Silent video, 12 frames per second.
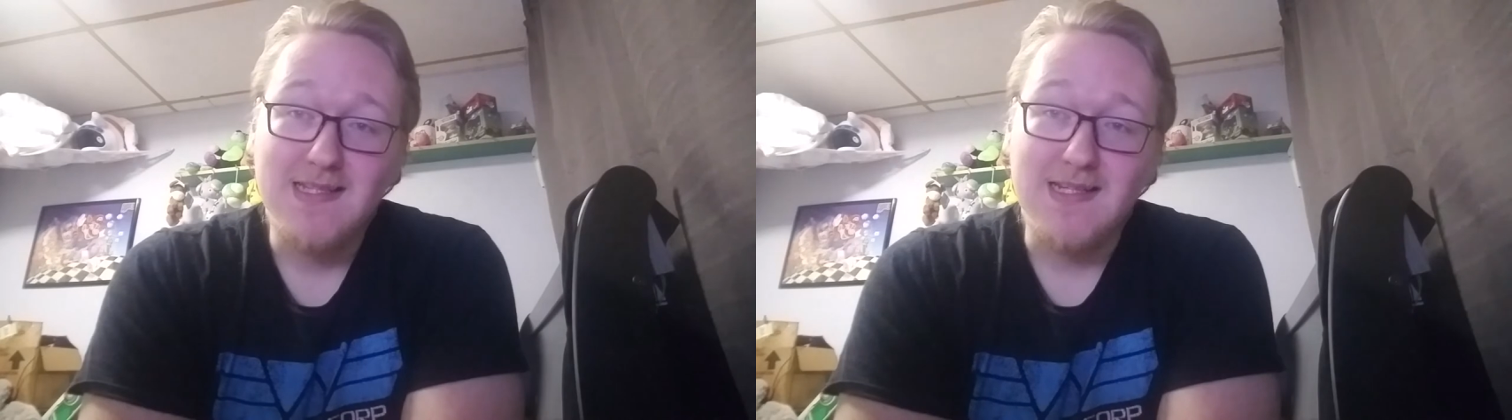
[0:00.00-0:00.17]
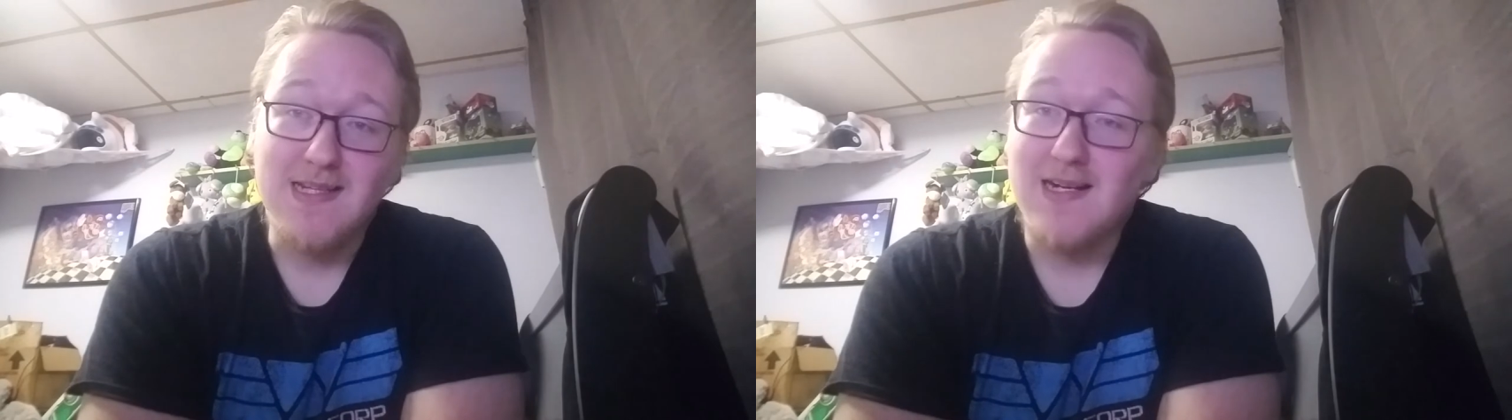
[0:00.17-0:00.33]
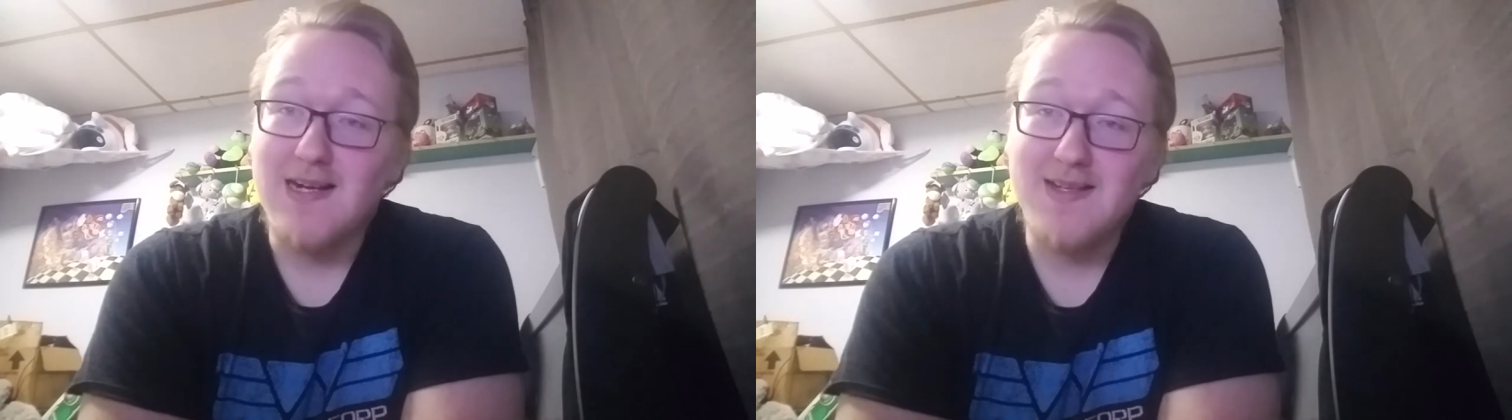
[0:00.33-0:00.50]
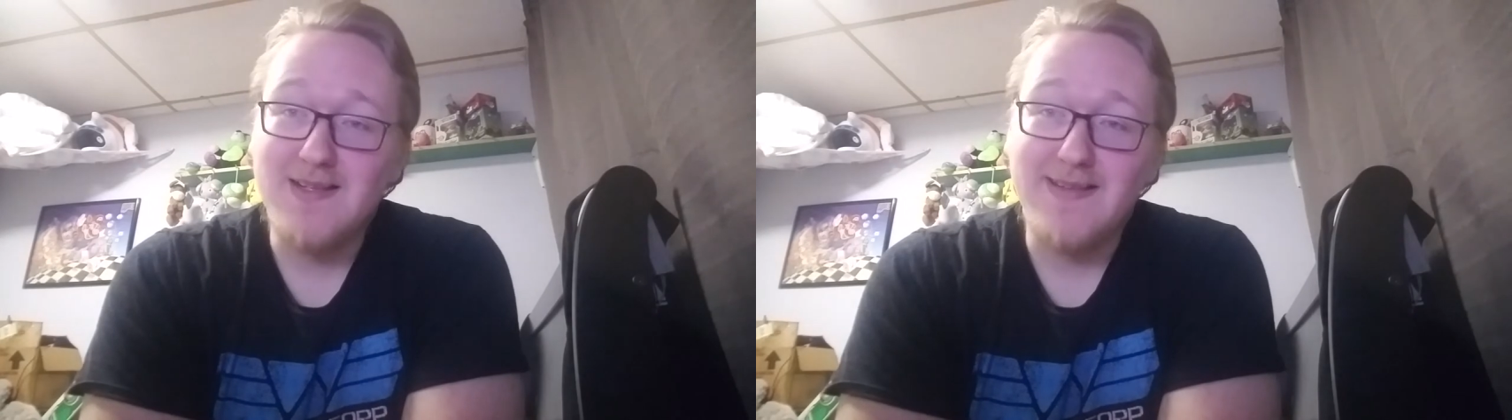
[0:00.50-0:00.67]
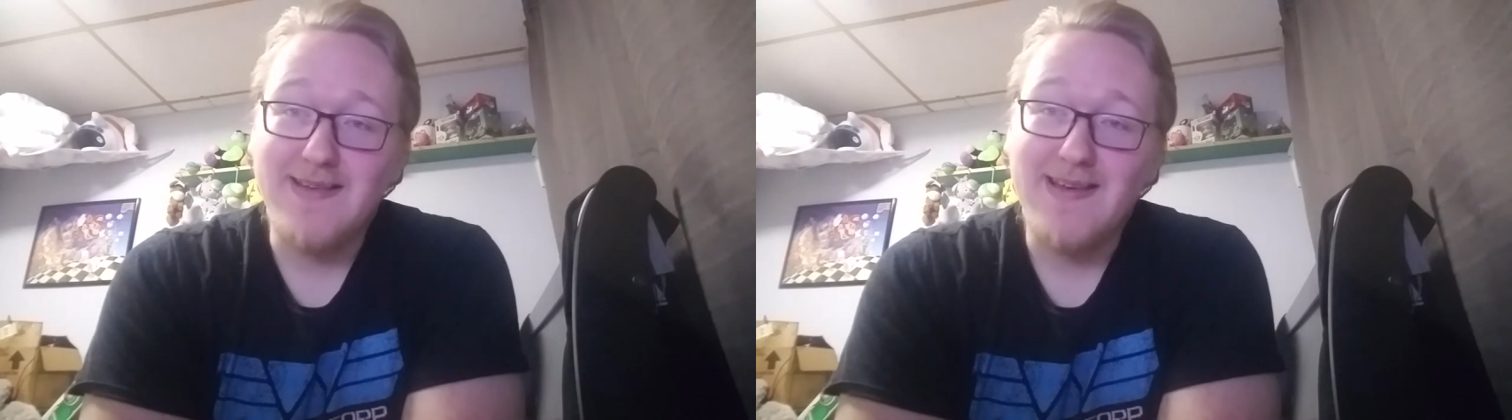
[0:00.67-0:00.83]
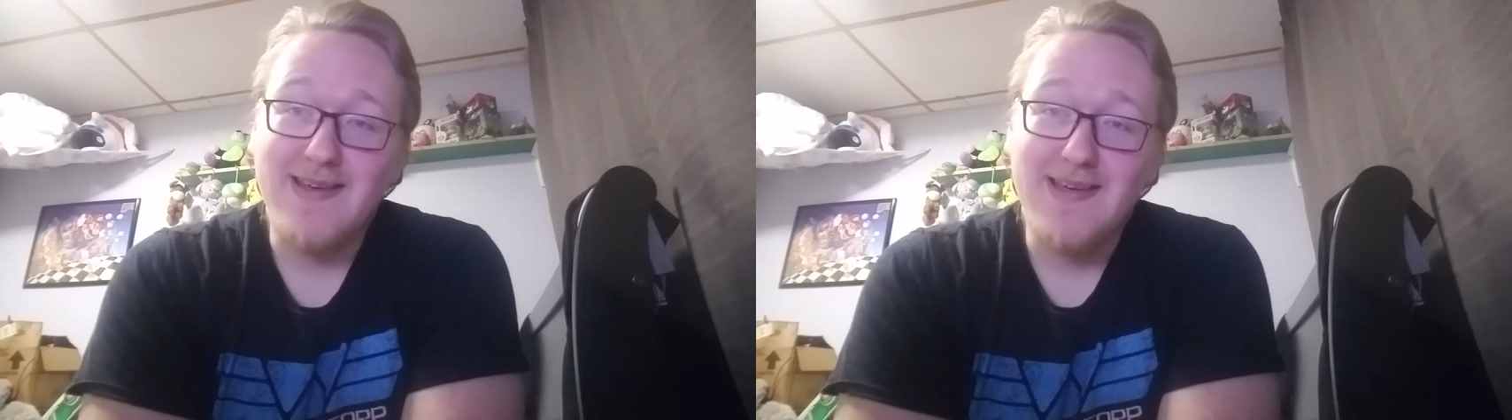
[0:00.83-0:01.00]

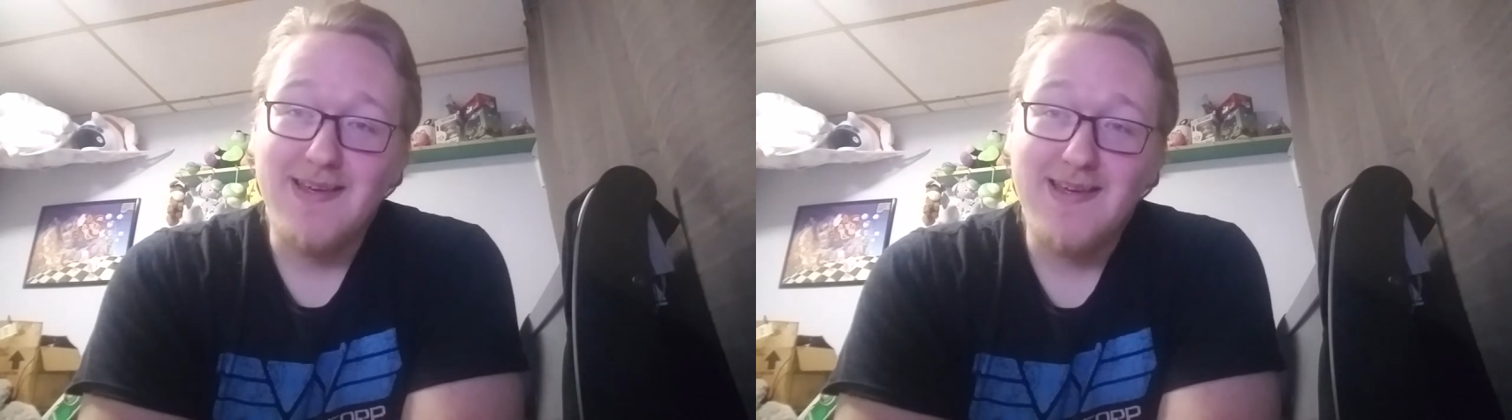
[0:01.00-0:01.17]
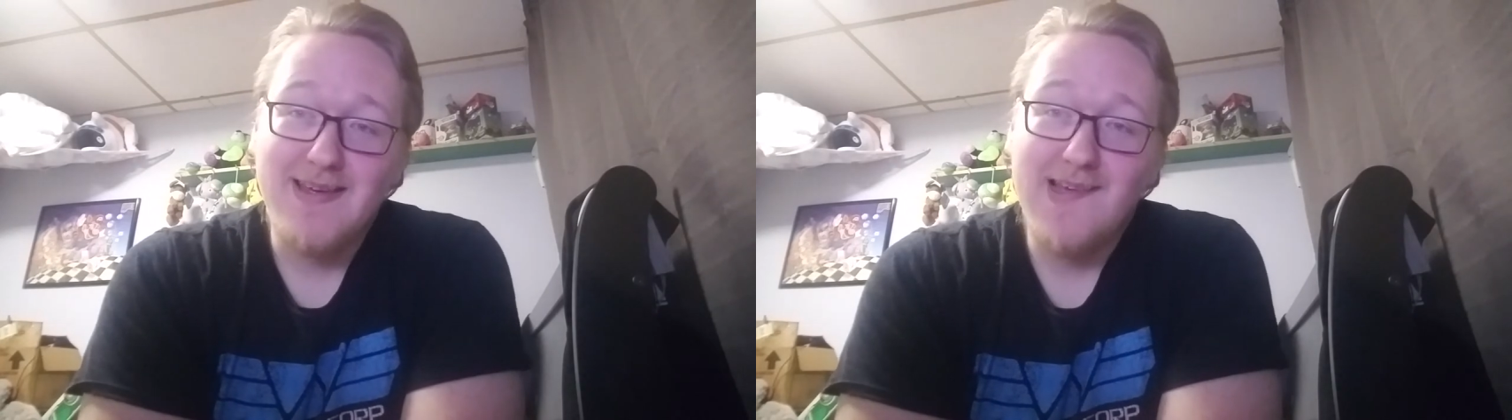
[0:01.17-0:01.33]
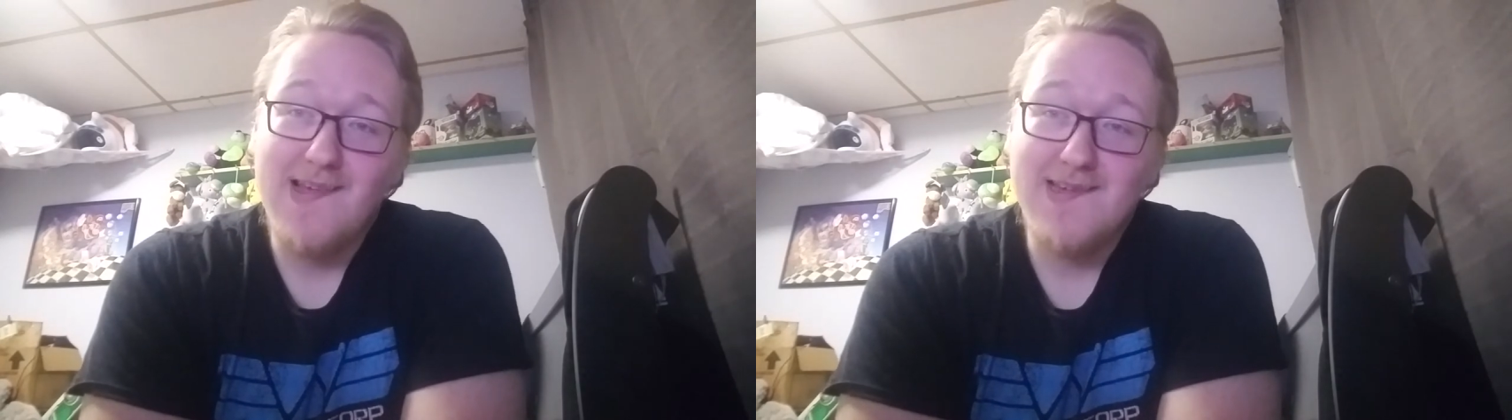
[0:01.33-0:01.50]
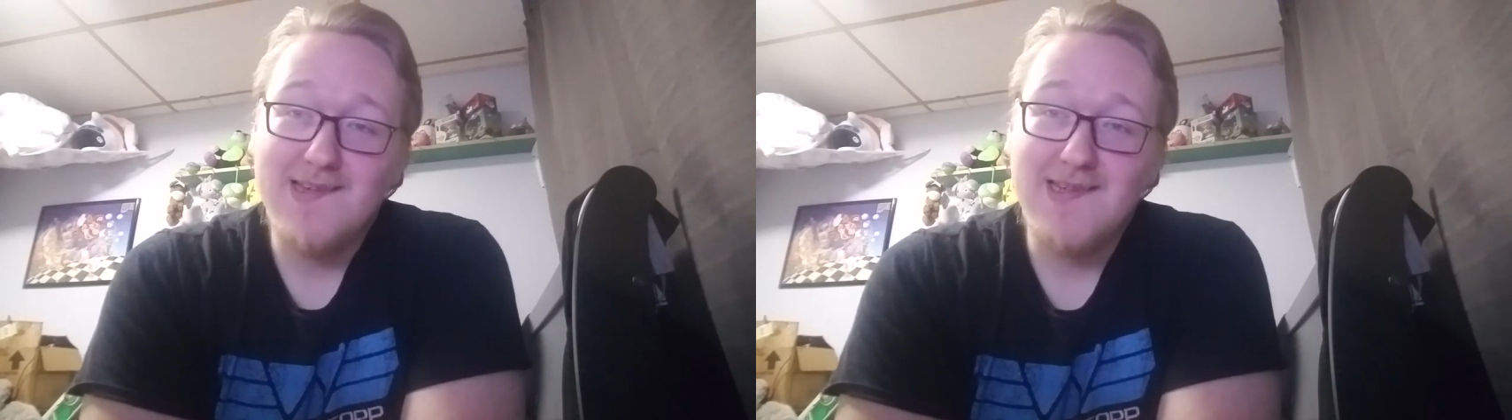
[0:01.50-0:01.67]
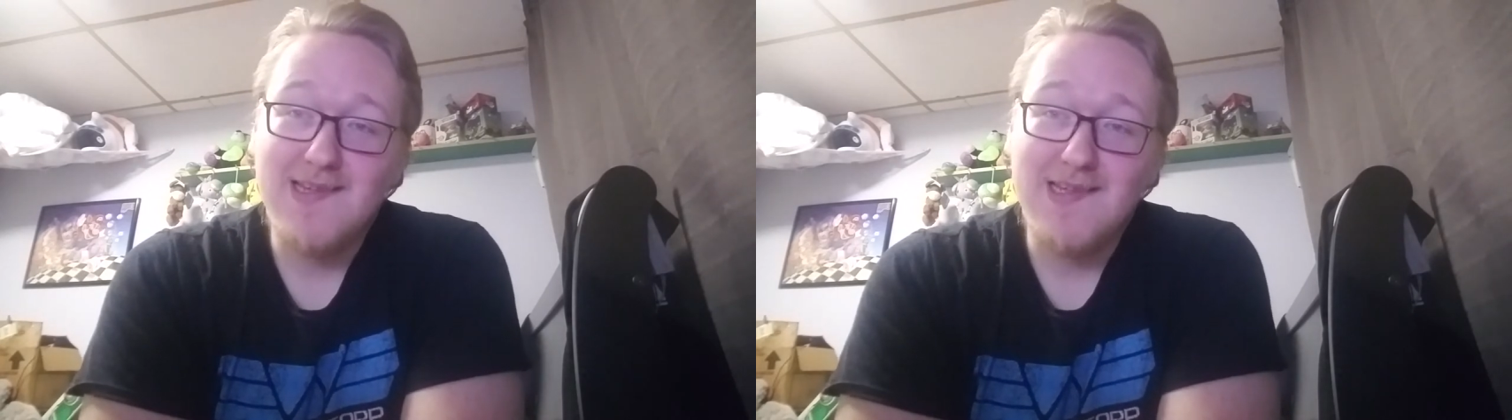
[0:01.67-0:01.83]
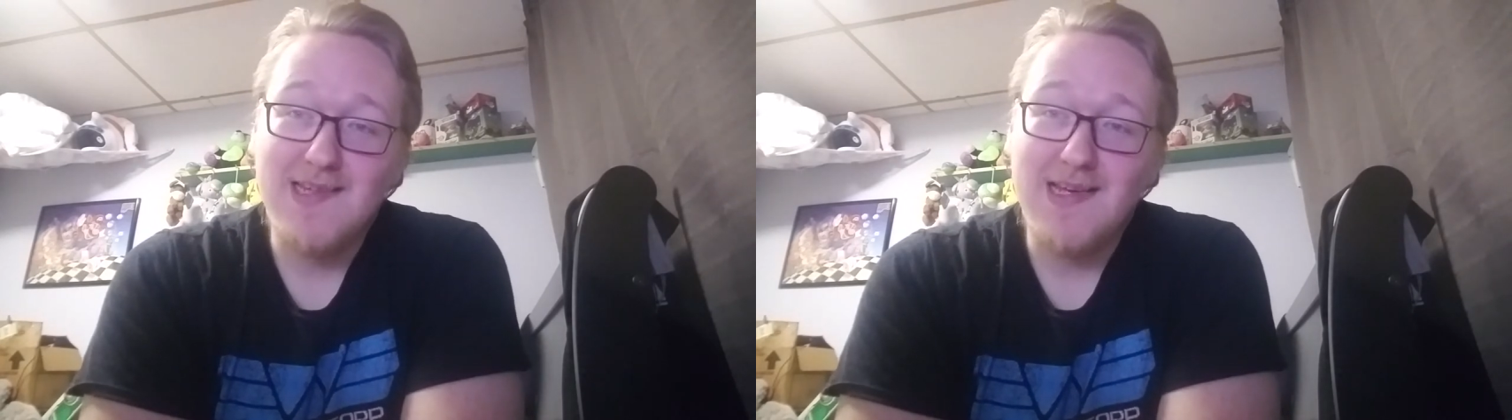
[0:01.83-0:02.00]
honestly,
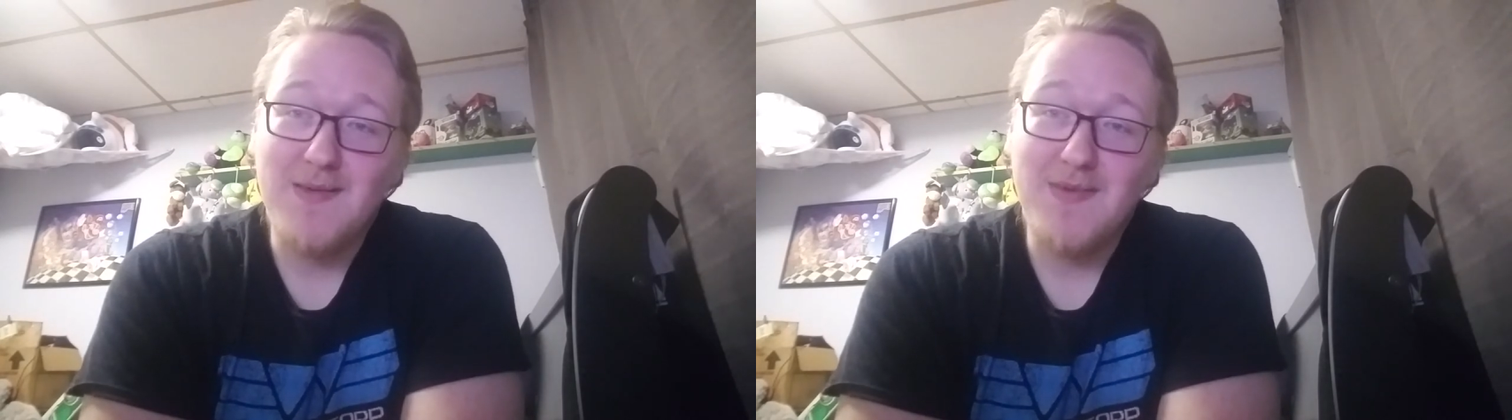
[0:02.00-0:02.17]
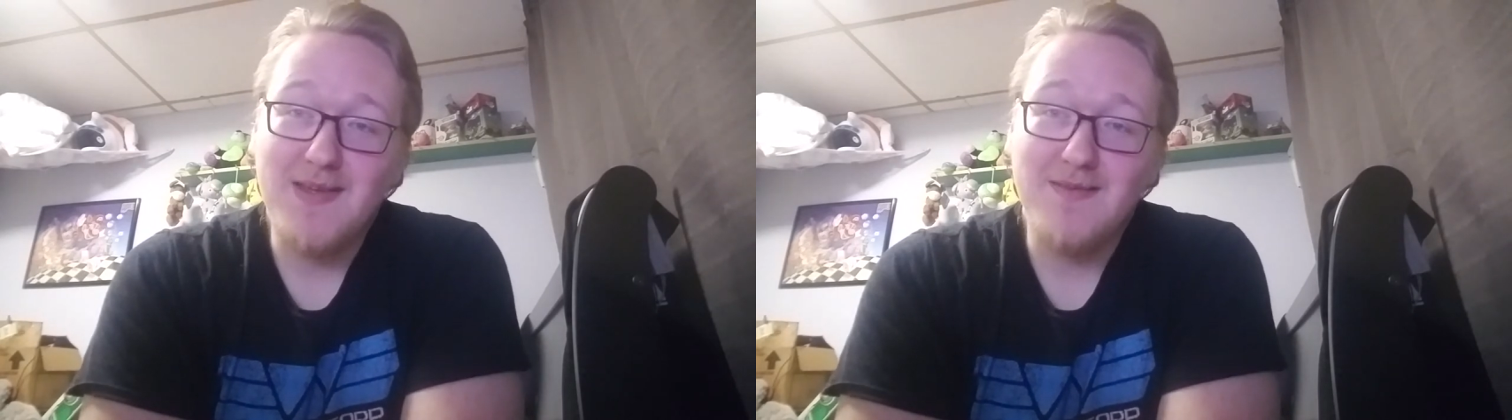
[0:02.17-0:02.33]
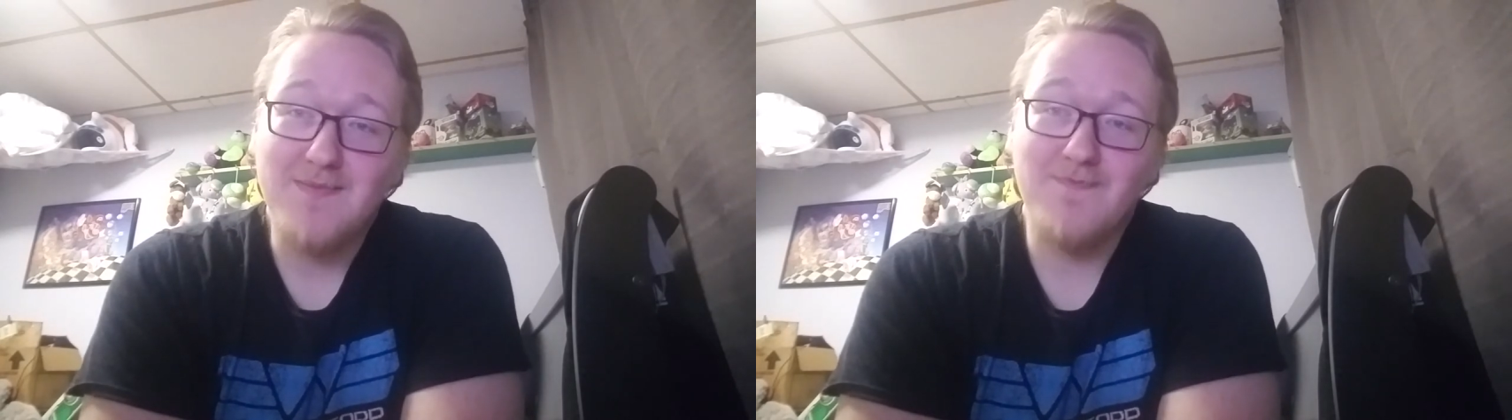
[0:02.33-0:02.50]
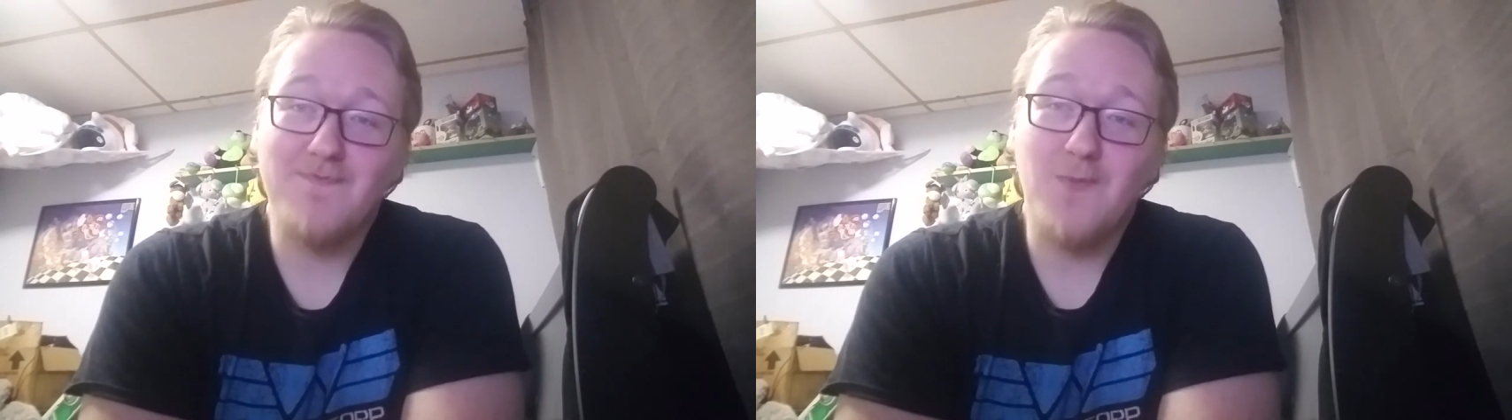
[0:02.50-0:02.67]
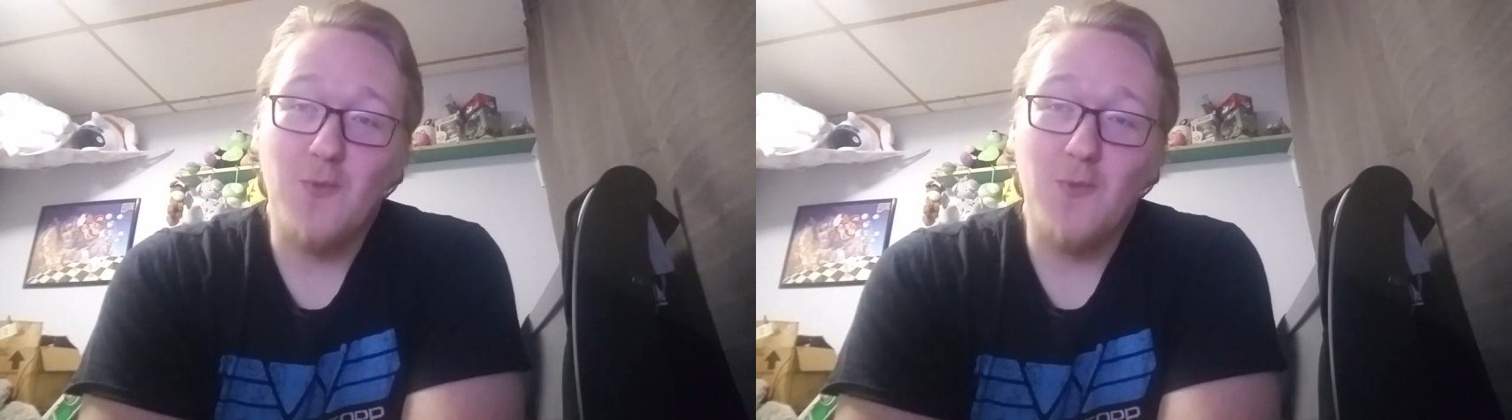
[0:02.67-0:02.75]
I mean,